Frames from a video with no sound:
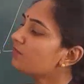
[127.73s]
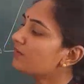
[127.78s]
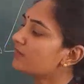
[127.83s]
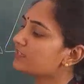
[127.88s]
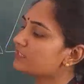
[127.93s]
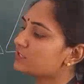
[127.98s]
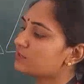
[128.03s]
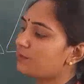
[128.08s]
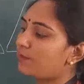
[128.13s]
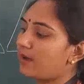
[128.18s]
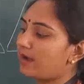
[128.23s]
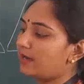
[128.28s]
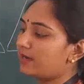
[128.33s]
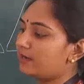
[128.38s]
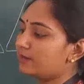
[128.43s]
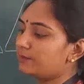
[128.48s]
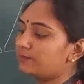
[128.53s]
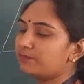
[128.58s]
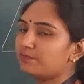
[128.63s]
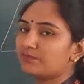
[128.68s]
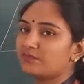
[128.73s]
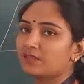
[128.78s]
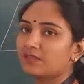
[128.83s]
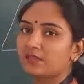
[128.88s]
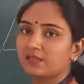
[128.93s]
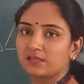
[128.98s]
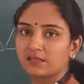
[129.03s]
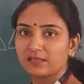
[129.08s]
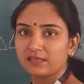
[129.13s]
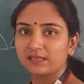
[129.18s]
first
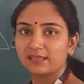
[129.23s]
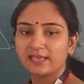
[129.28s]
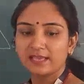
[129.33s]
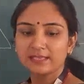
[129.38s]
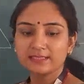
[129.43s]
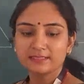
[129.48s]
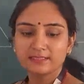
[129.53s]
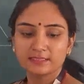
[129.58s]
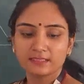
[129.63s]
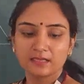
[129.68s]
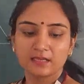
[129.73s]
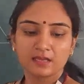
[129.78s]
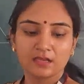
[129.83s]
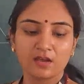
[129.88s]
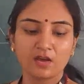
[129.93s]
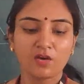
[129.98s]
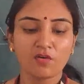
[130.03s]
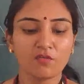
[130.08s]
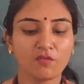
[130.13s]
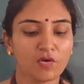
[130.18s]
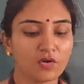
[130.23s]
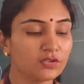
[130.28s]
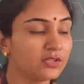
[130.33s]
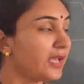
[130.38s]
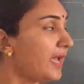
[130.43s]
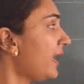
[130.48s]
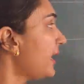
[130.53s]
part. Yes, for the